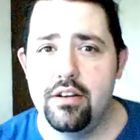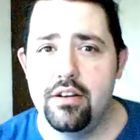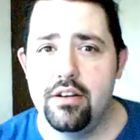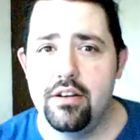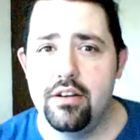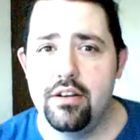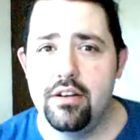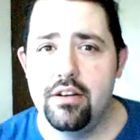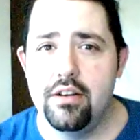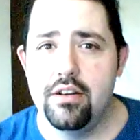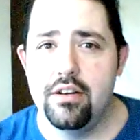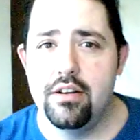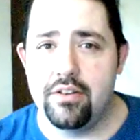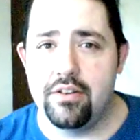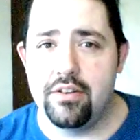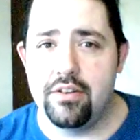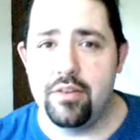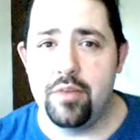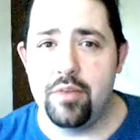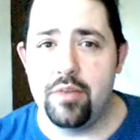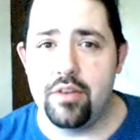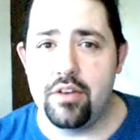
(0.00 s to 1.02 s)
That's his
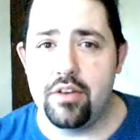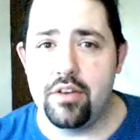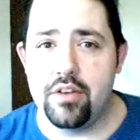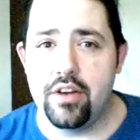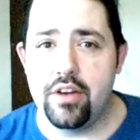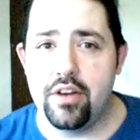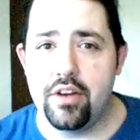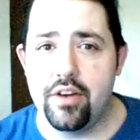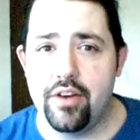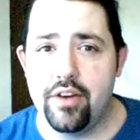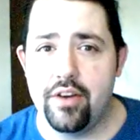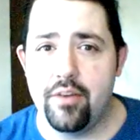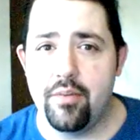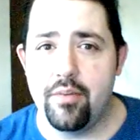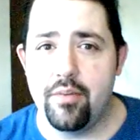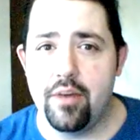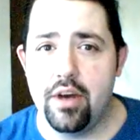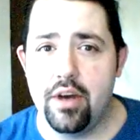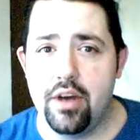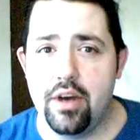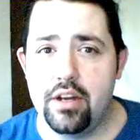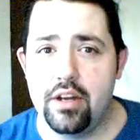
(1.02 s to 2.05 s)
big secret,
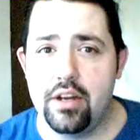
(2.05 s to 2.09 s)
everybody.